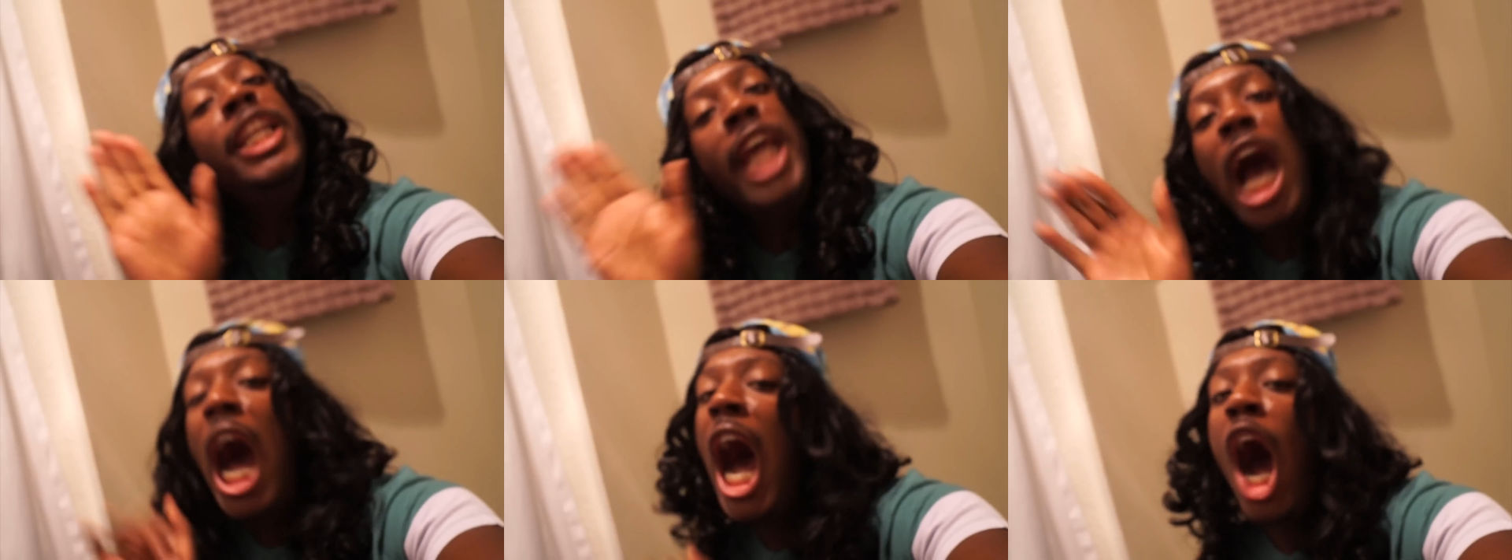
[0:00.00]

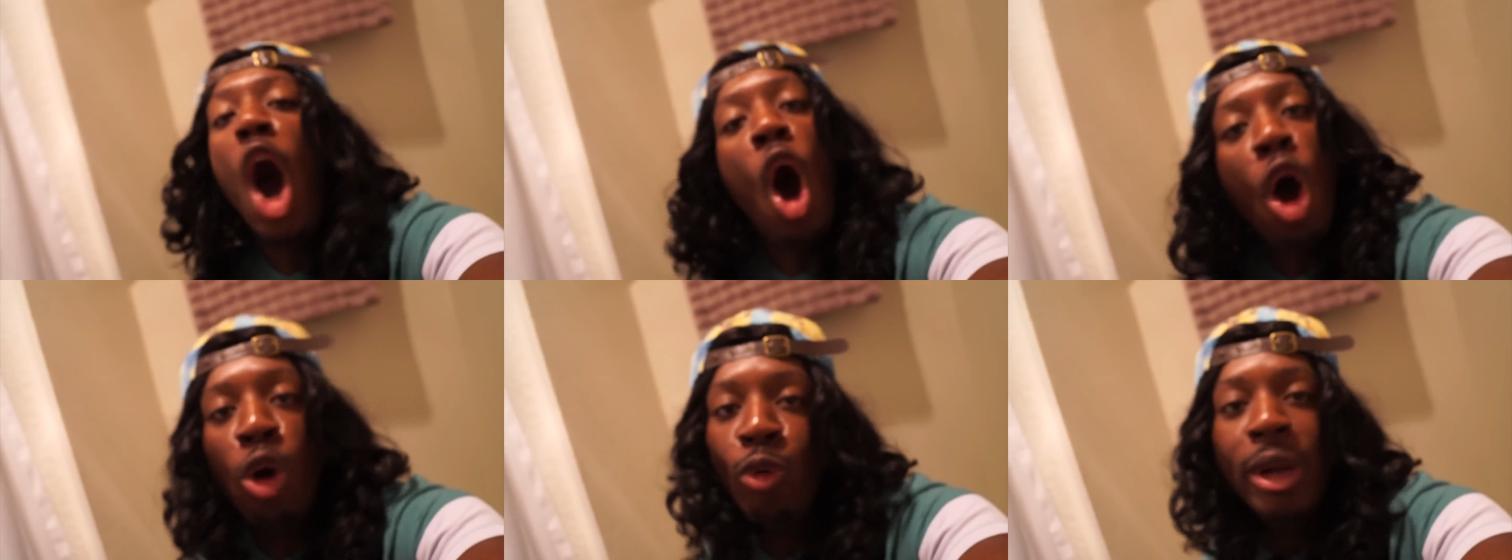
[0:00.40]
Now I
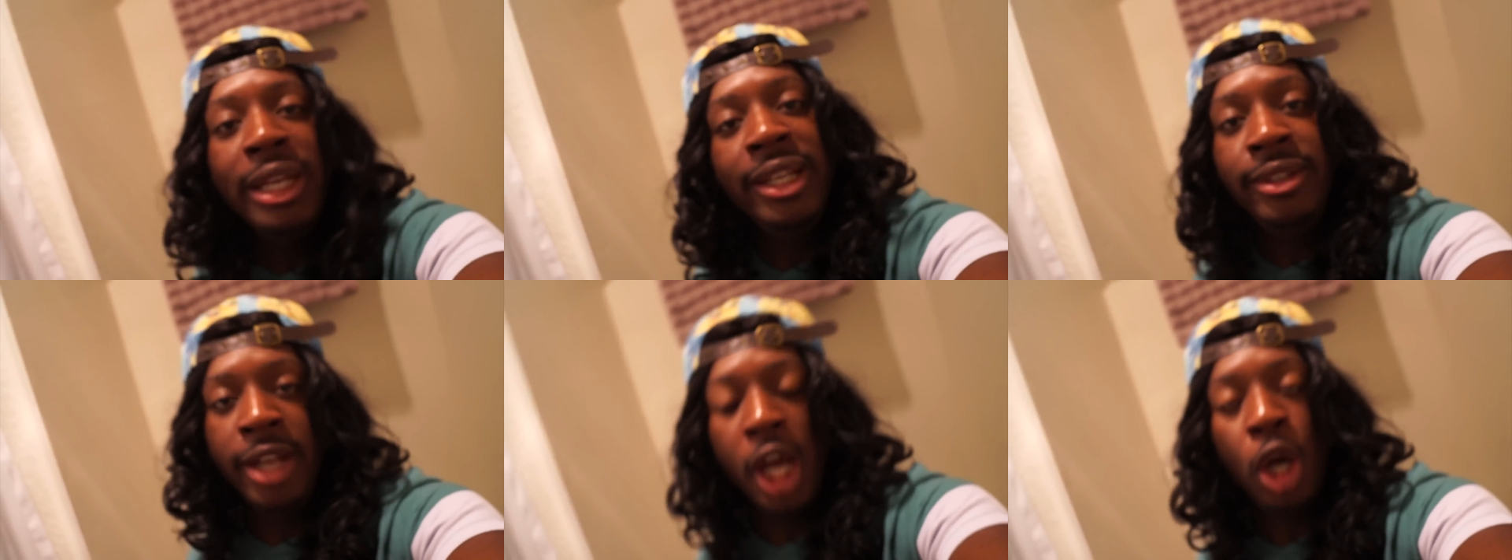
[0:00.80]

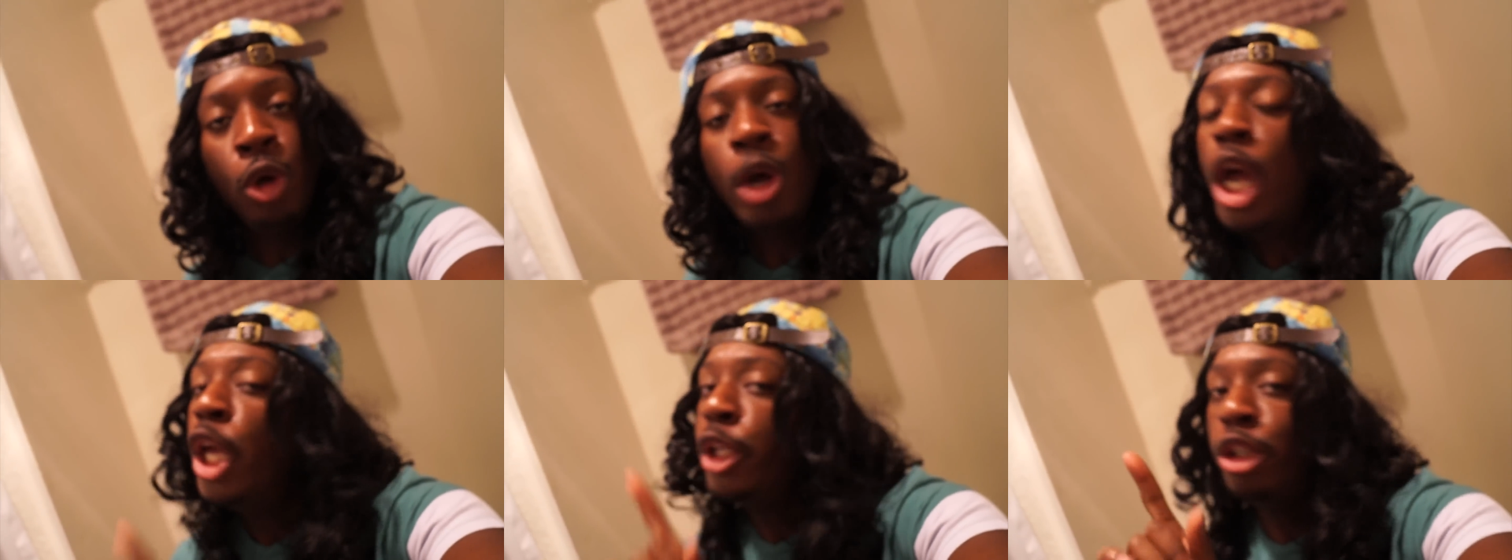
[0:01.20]
already
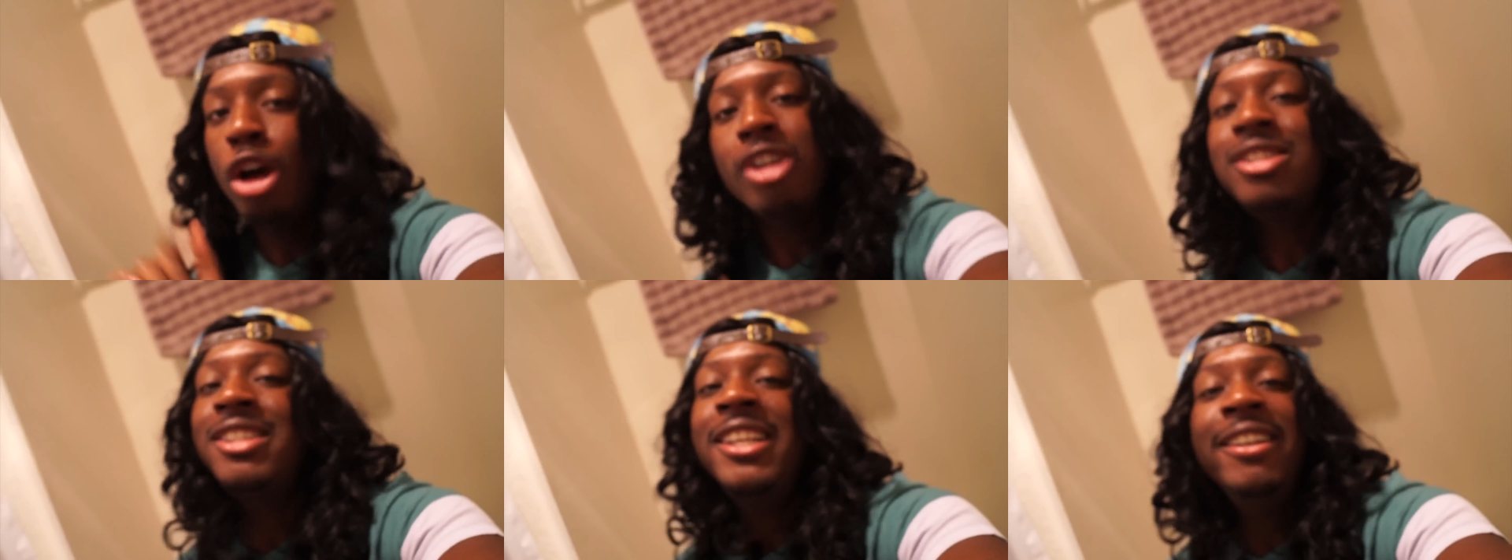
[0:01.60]
know,
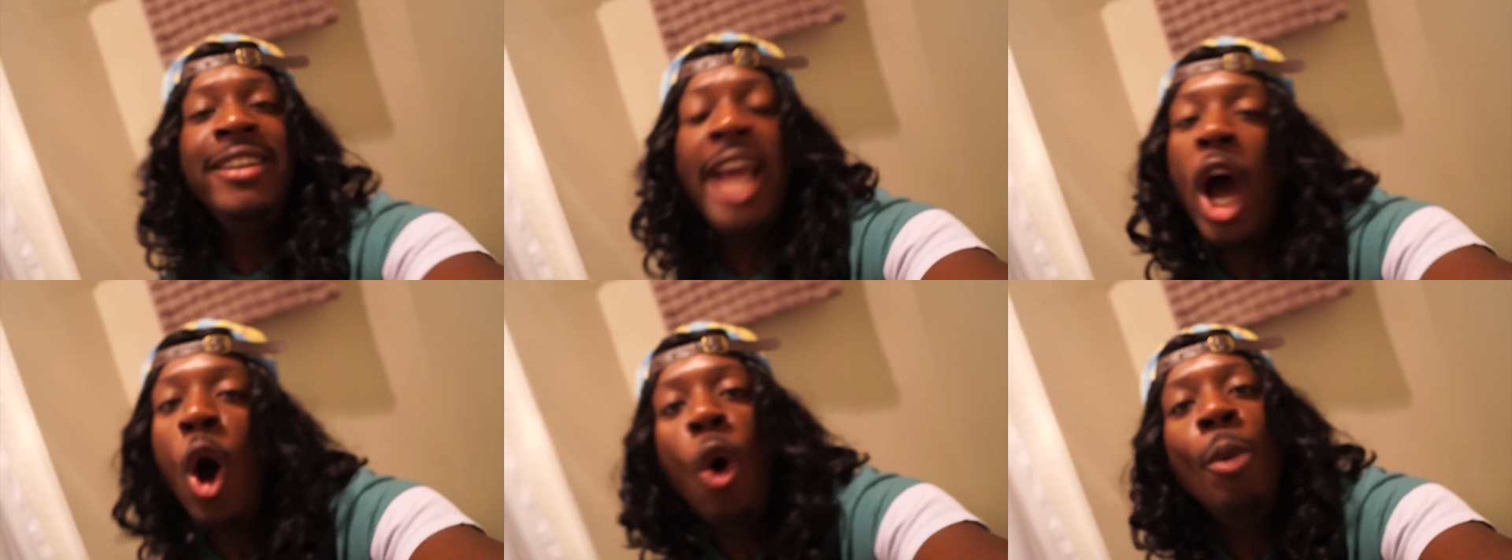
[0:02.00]
y'all
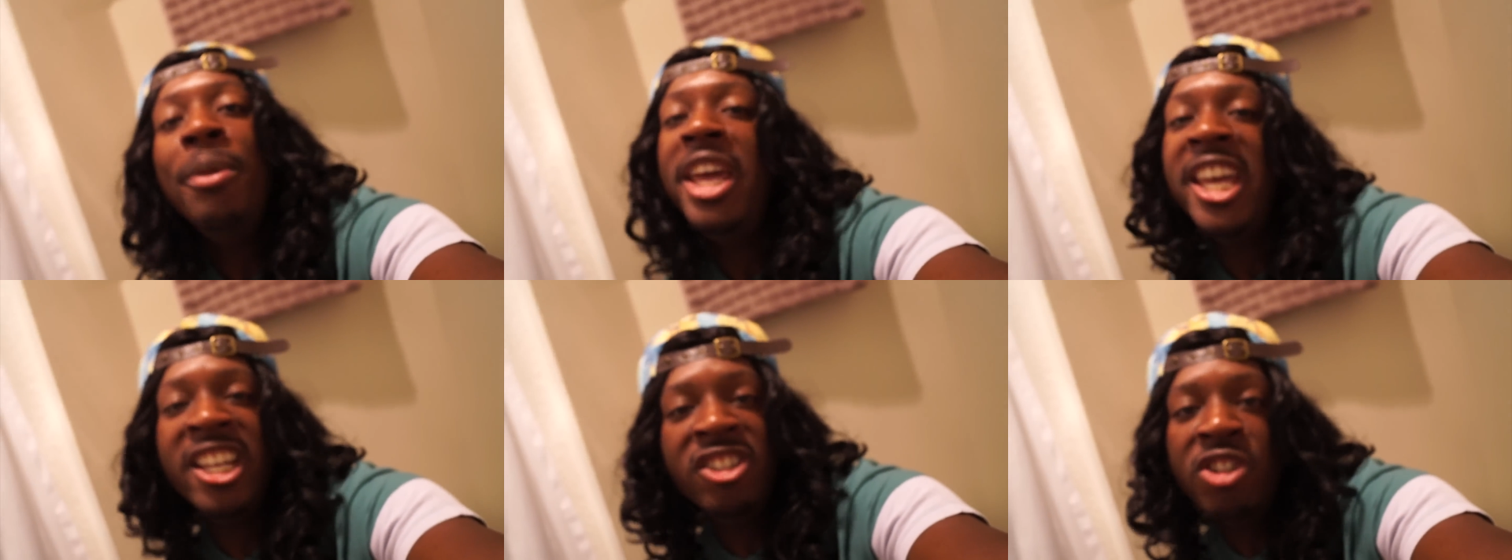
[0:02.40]
sitting at
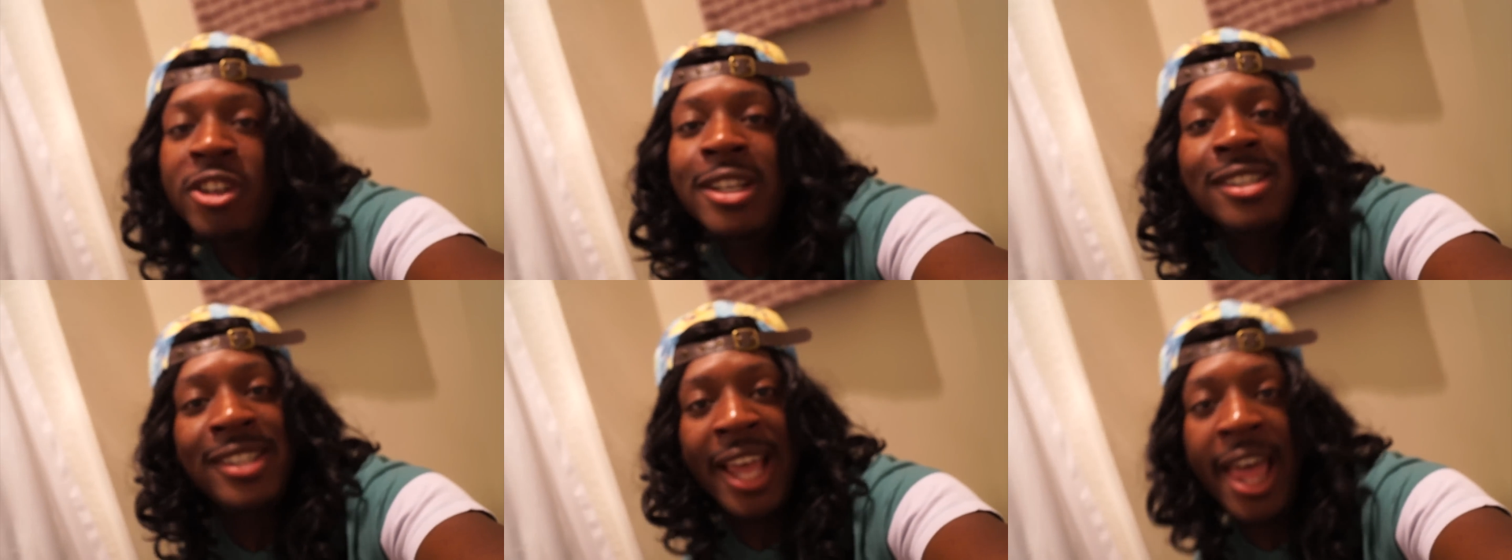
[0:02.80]
home
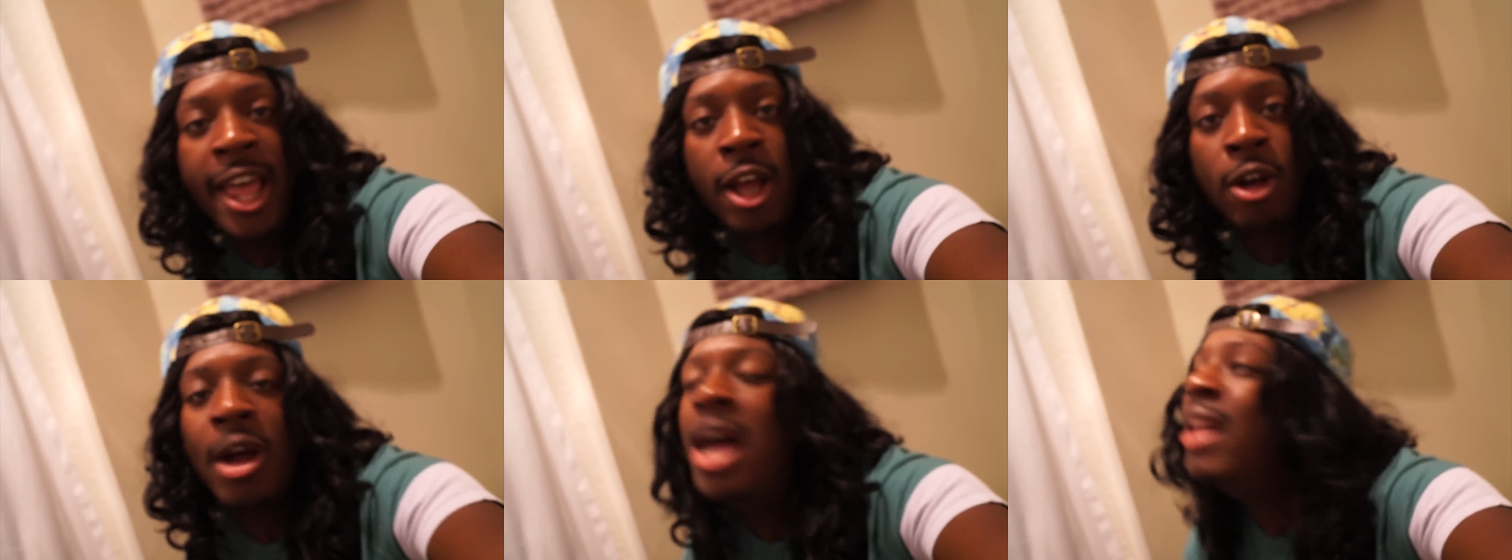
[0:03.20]
ignorant as
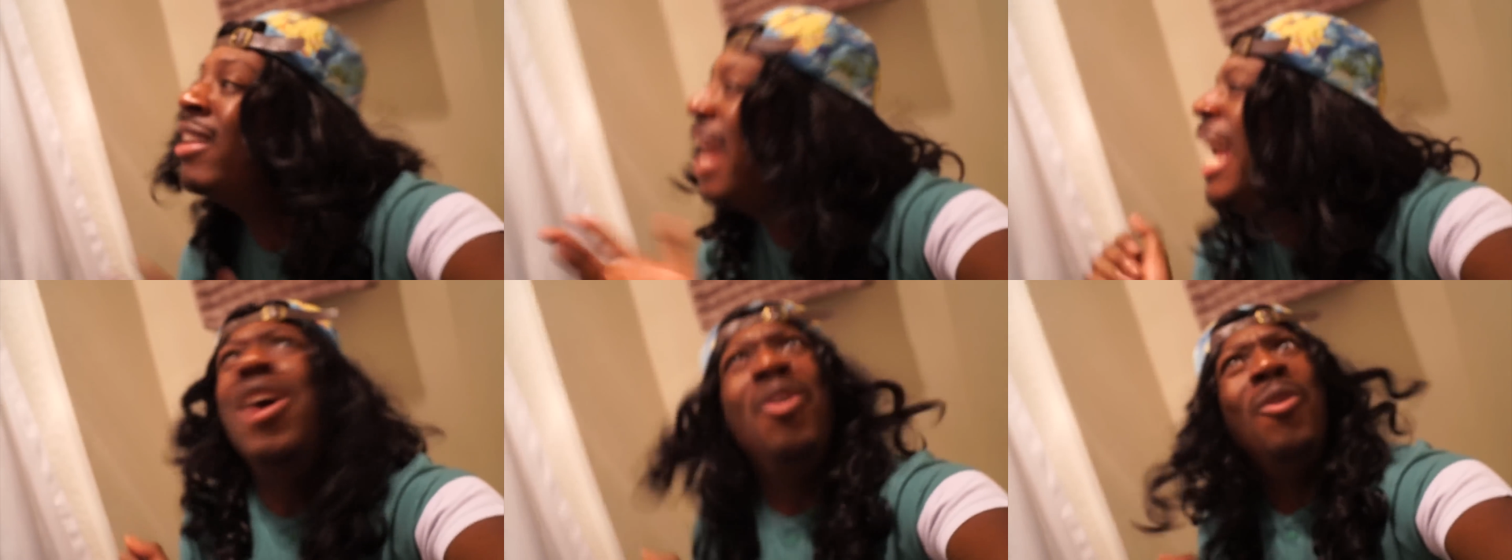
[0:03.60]
hell,
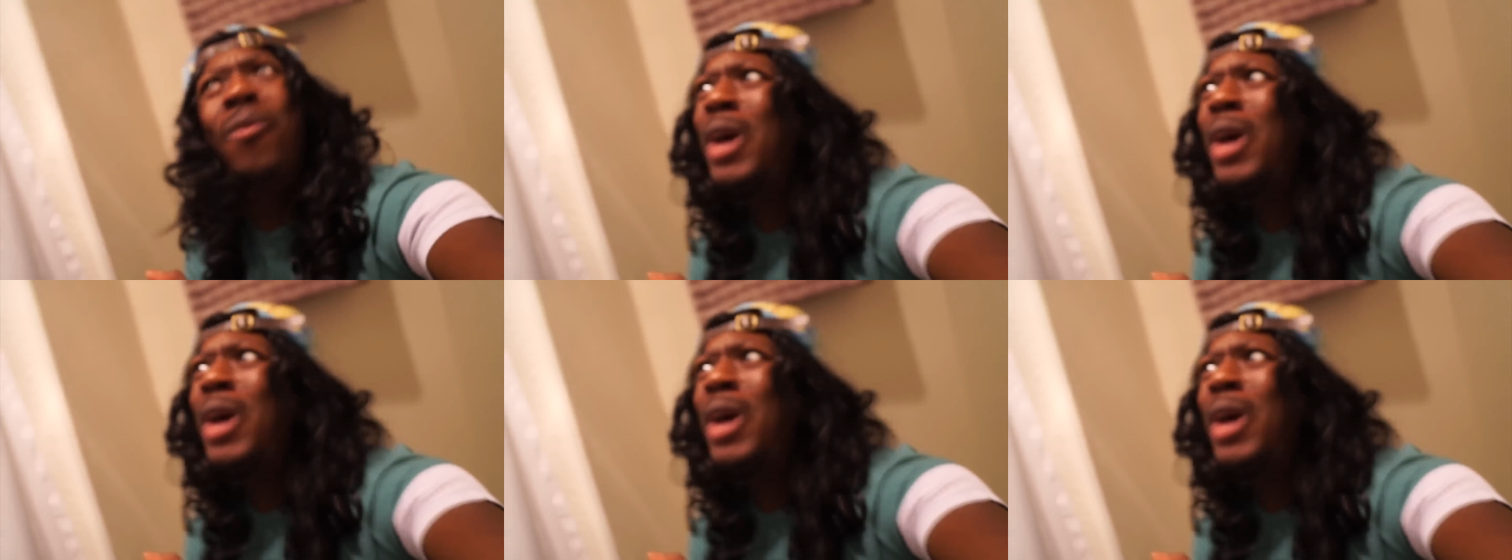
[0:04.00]
like, oh,